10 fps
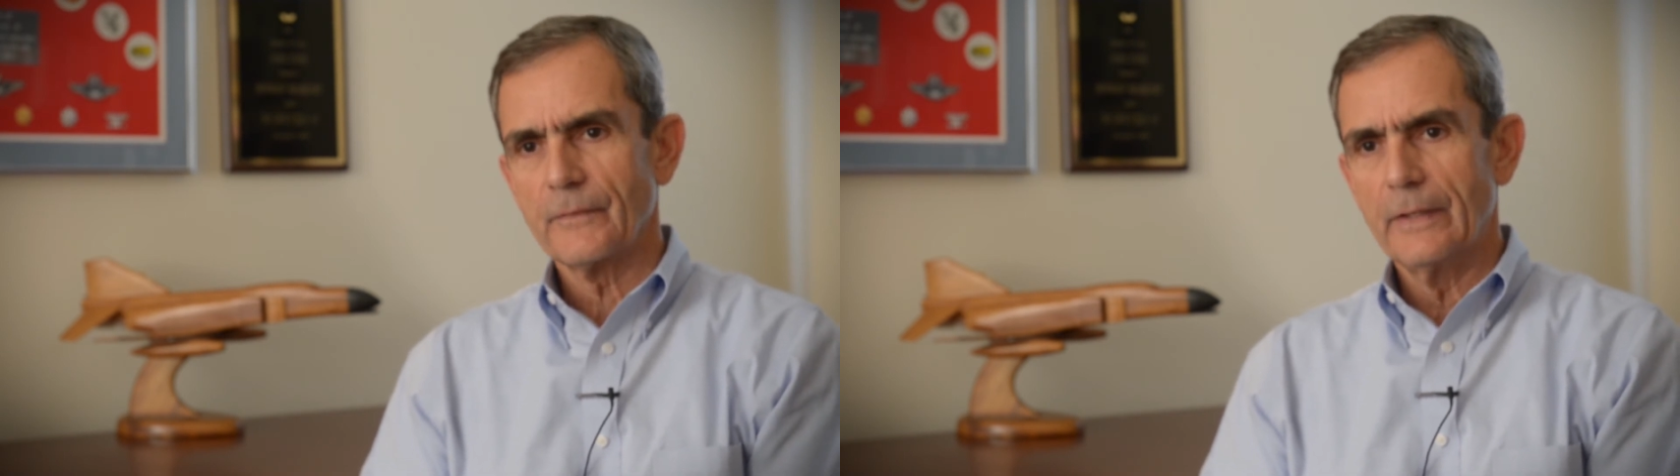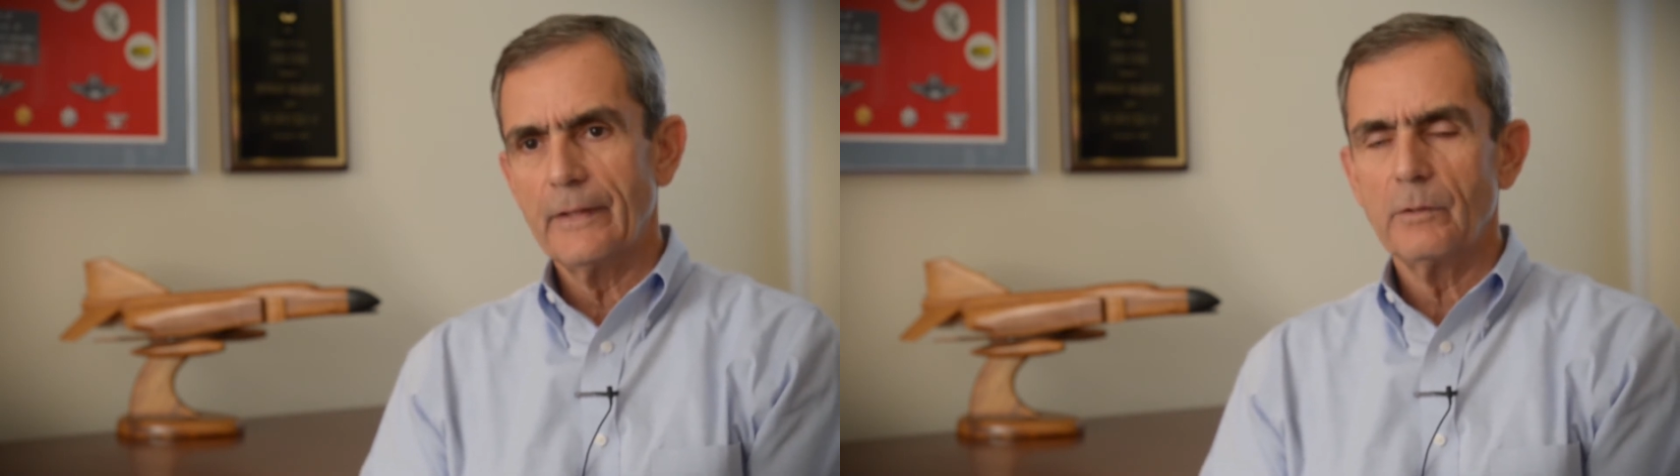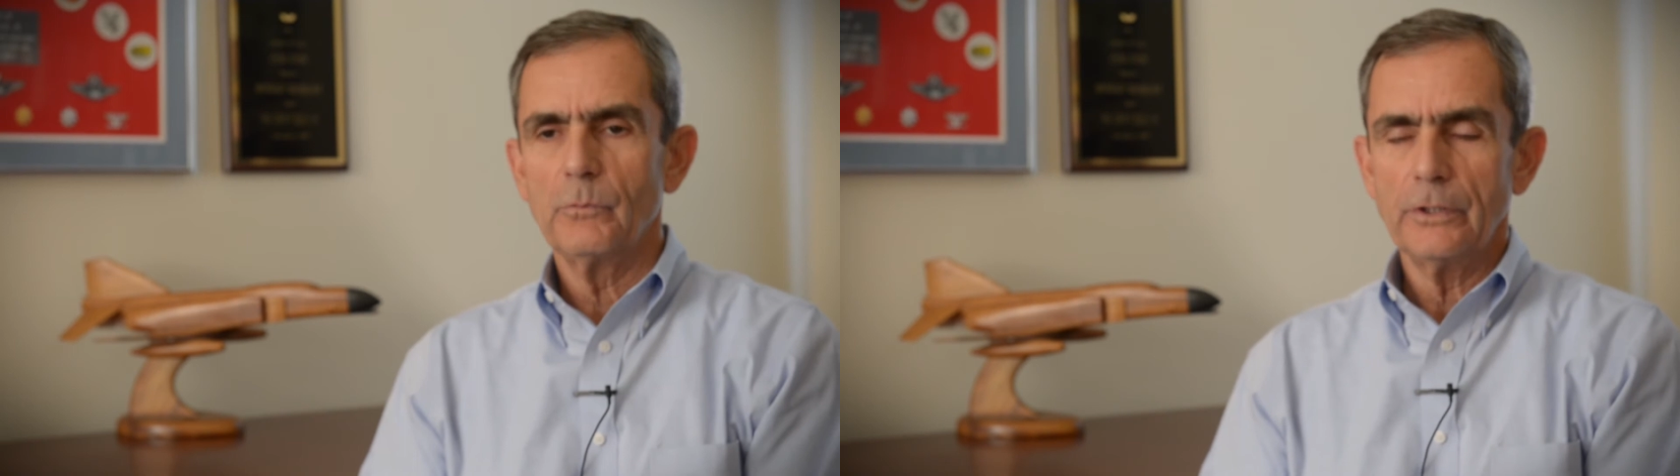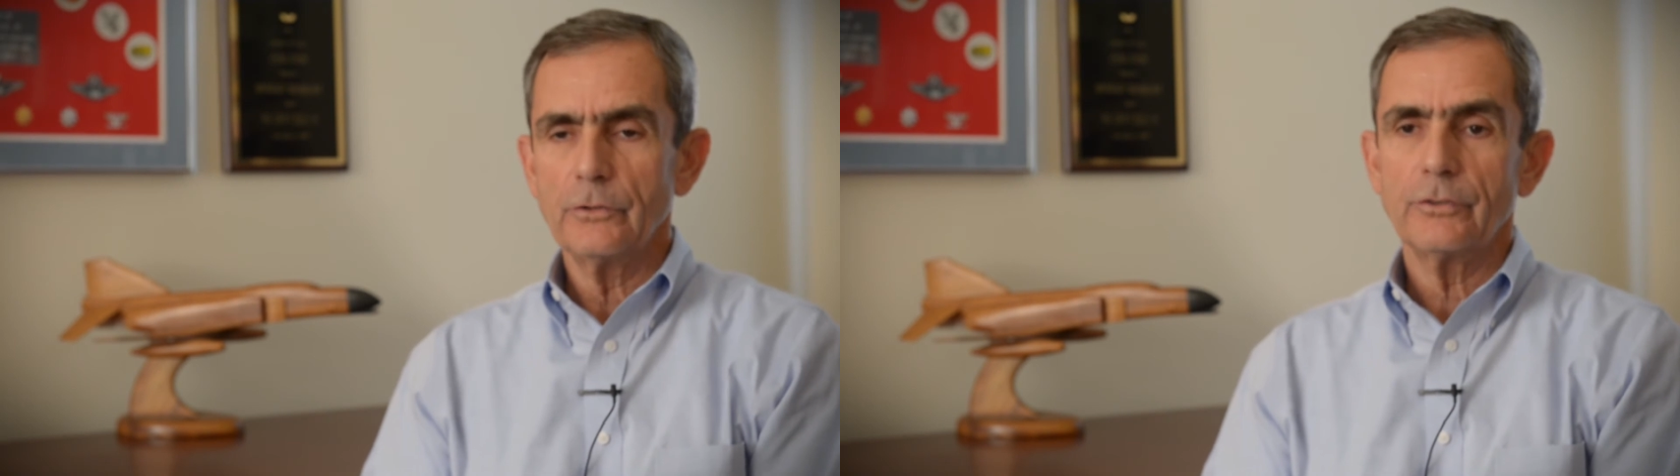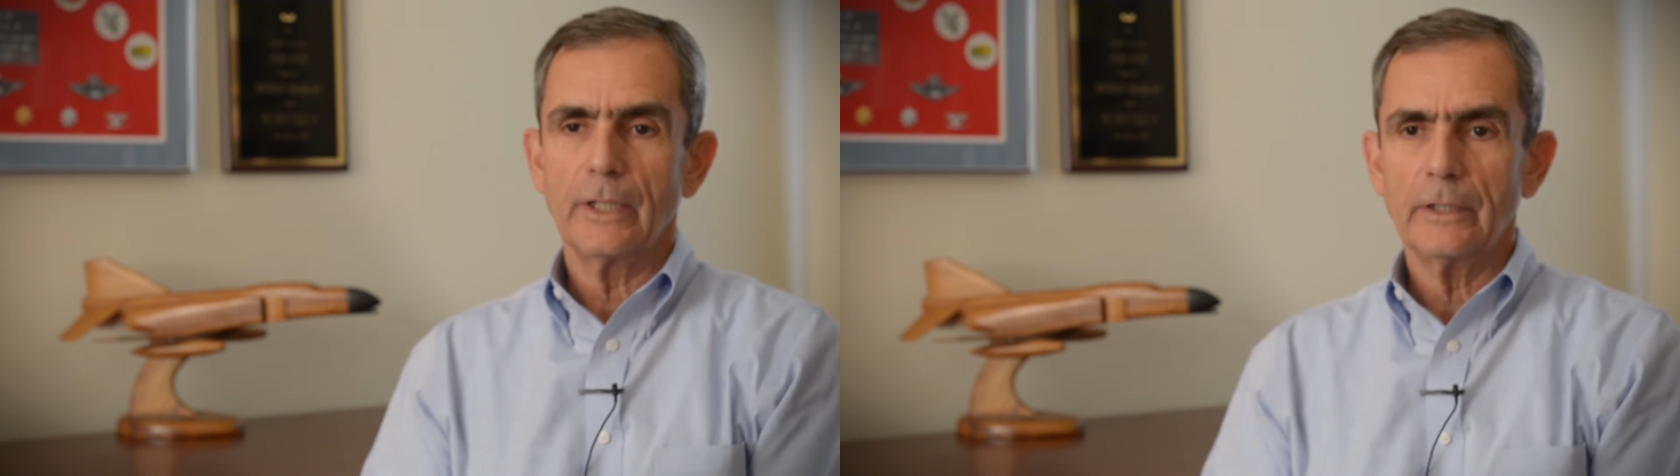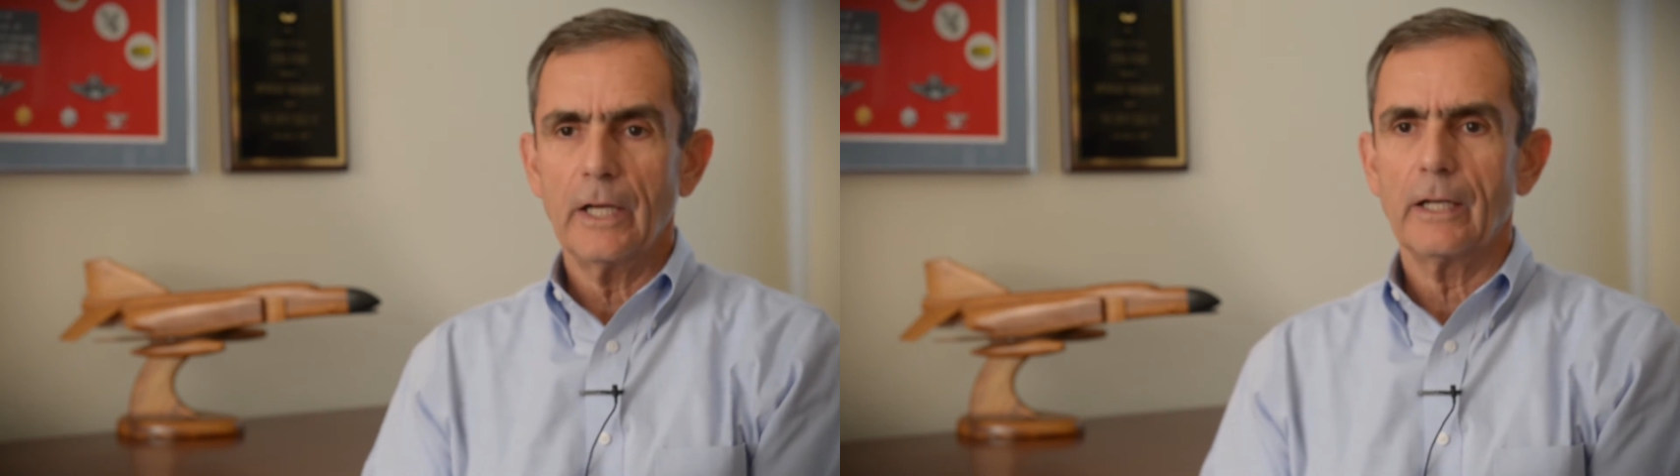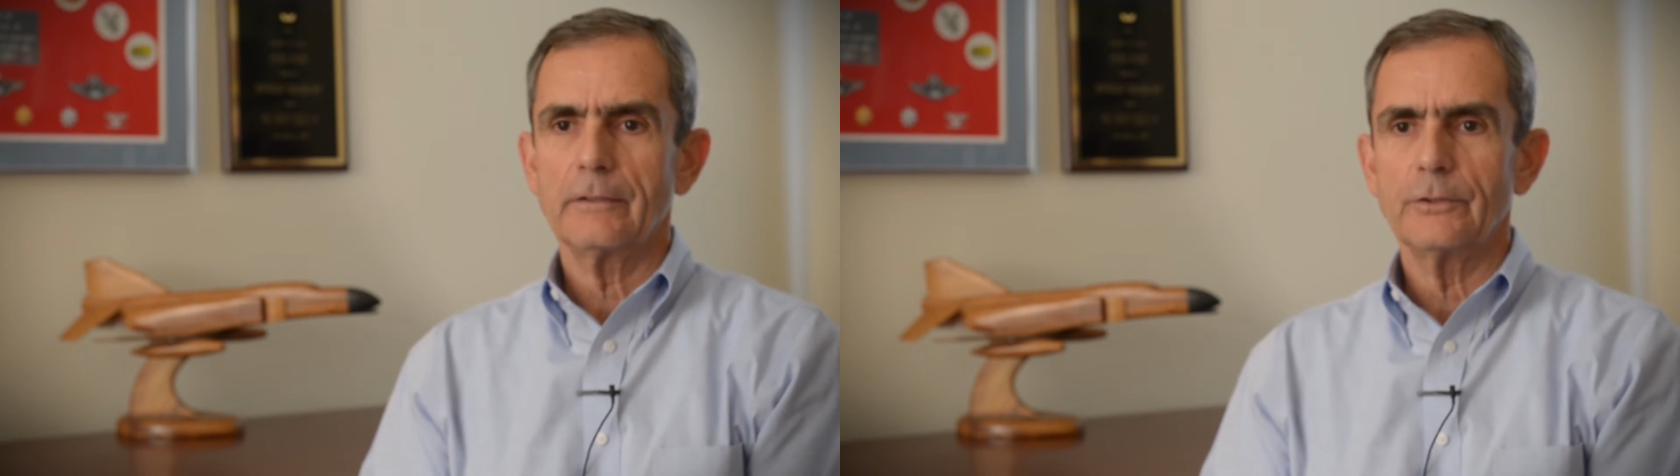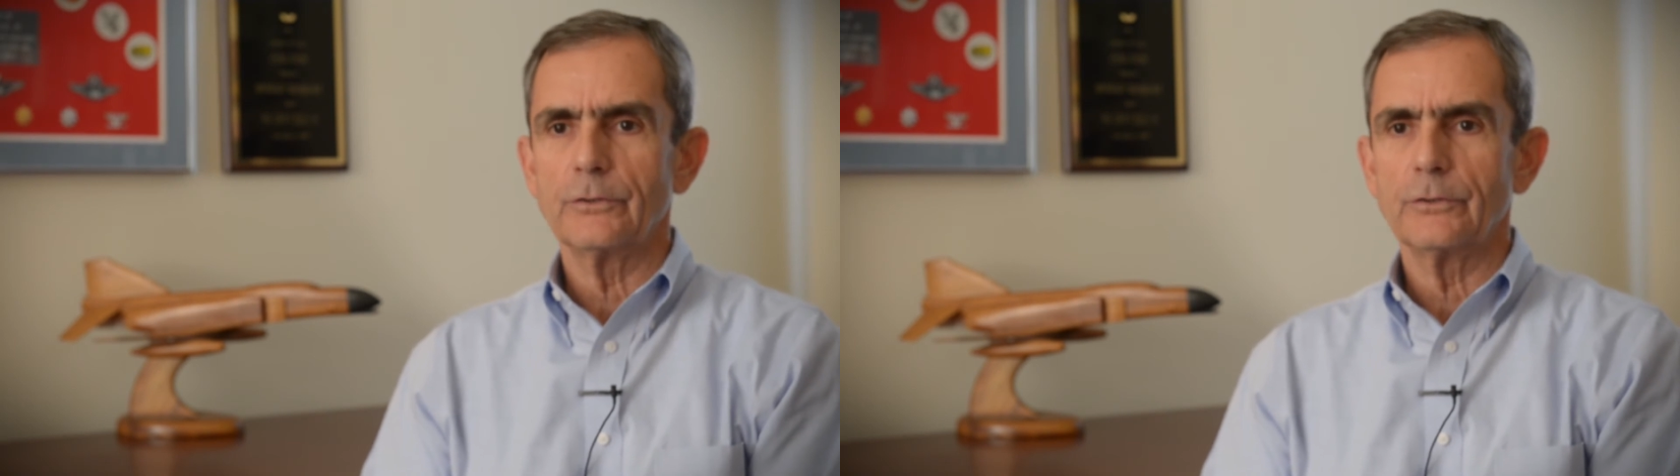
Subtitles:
And then when you said yes,